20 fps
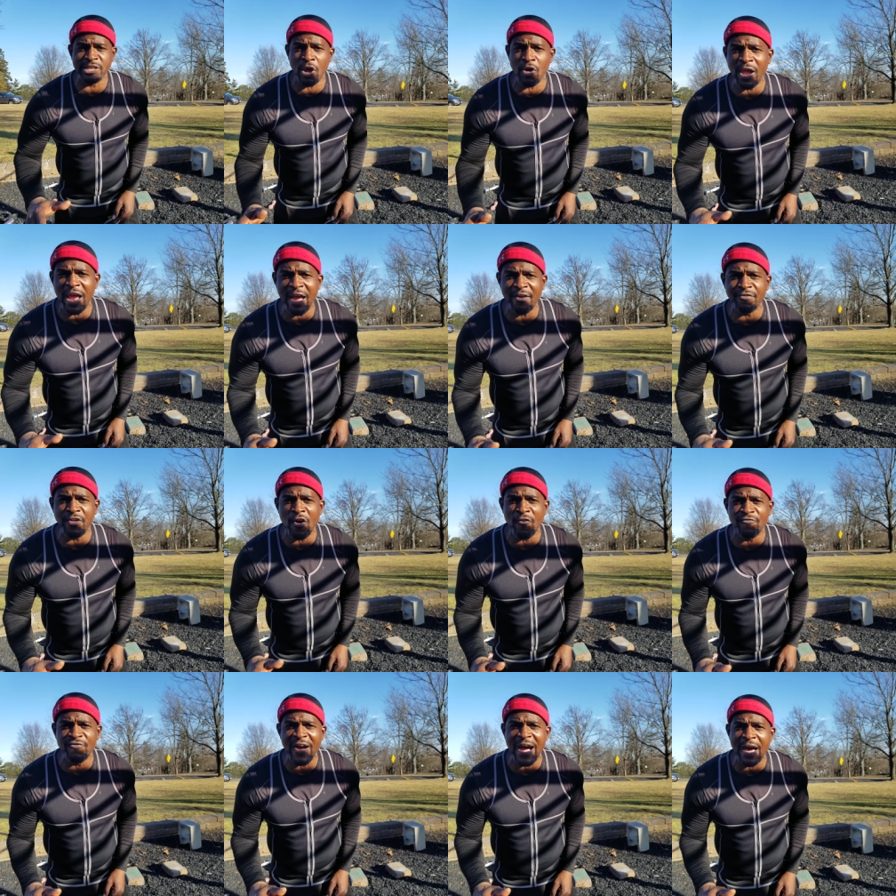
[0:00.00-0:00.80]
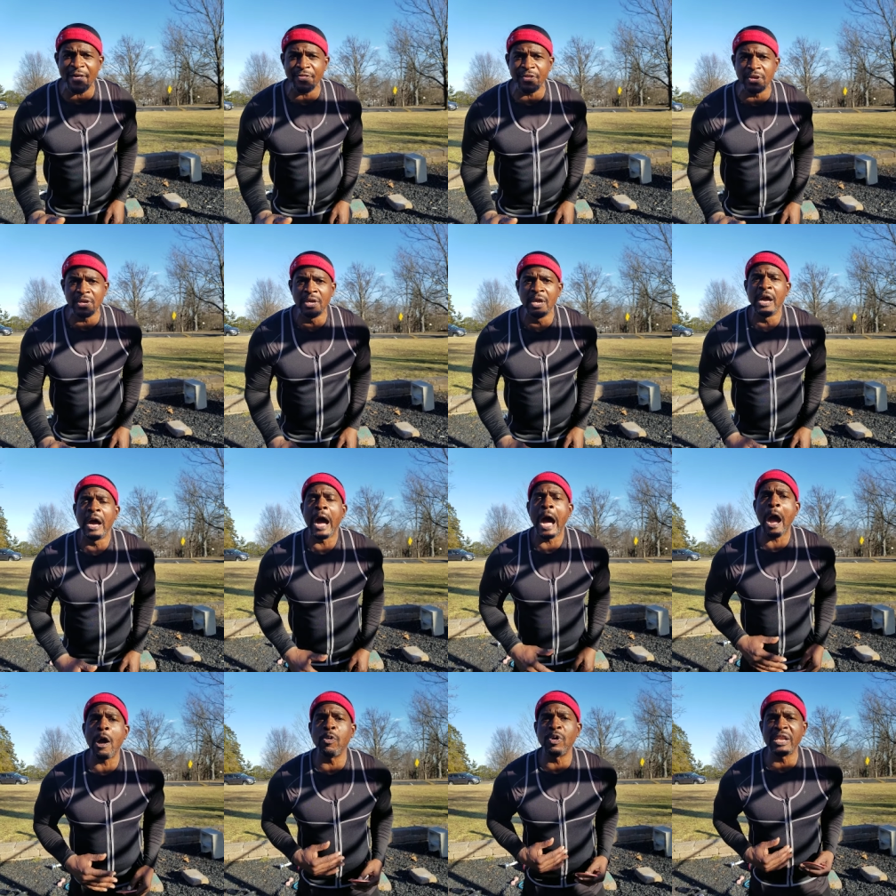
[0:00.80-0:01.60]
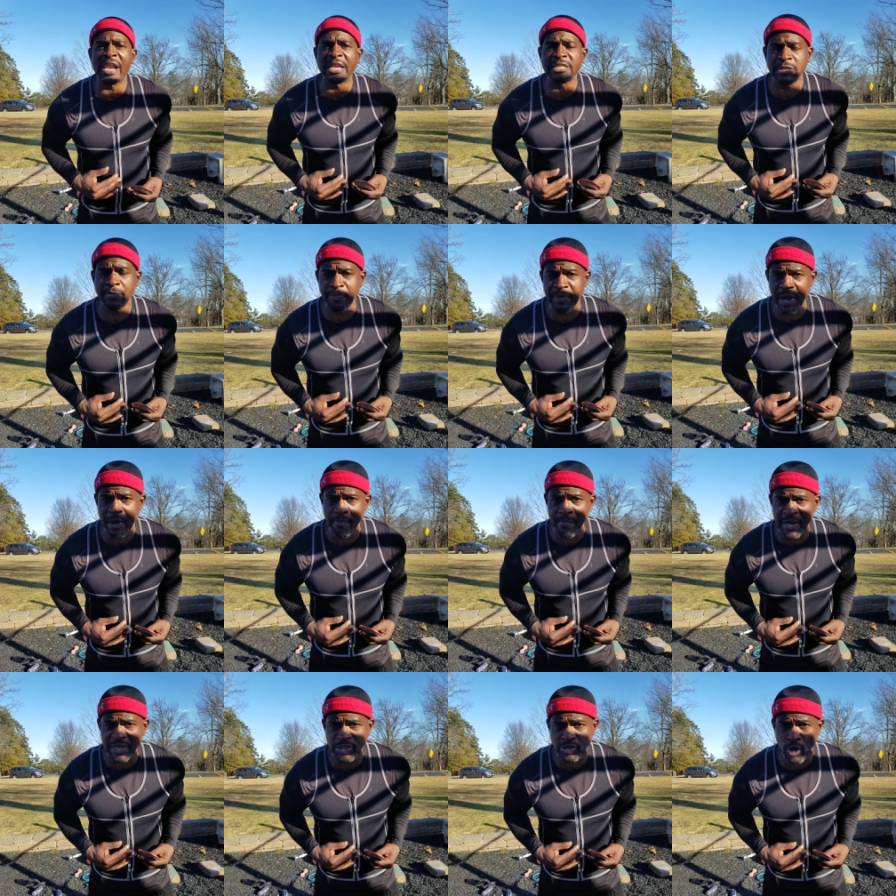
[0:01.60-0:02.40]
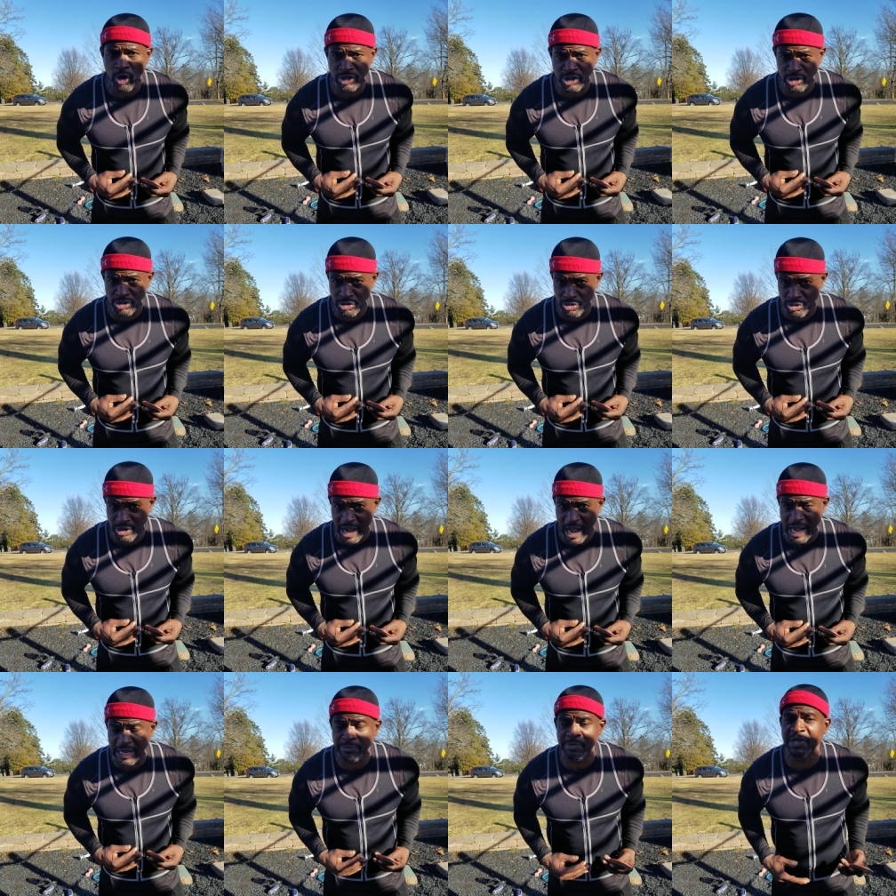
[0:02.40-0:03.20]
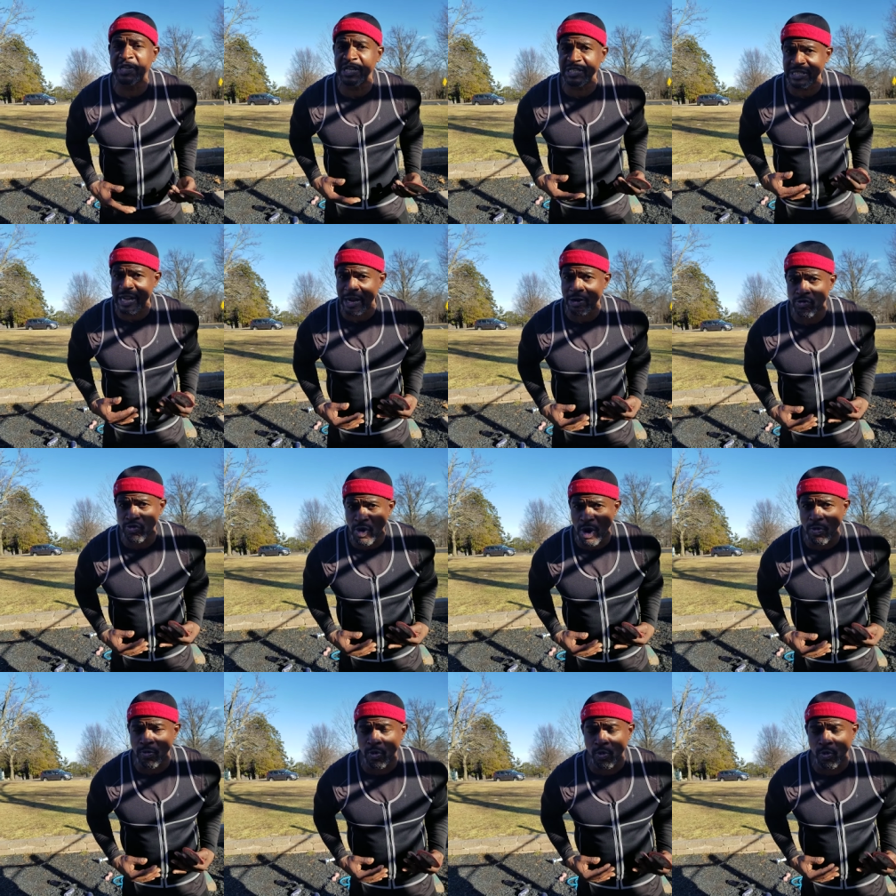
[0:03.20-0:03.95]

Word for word: don't have no father, I would like to be a mentor to you guys because I grew up